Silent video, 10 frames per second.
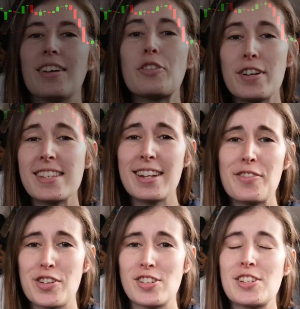And the reason
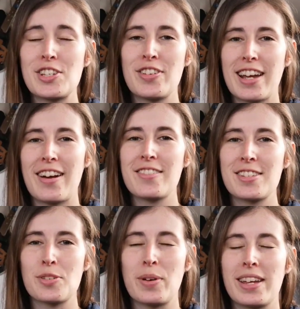I've traded two accounts
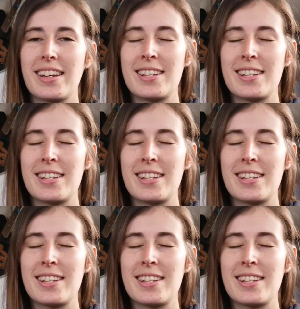this week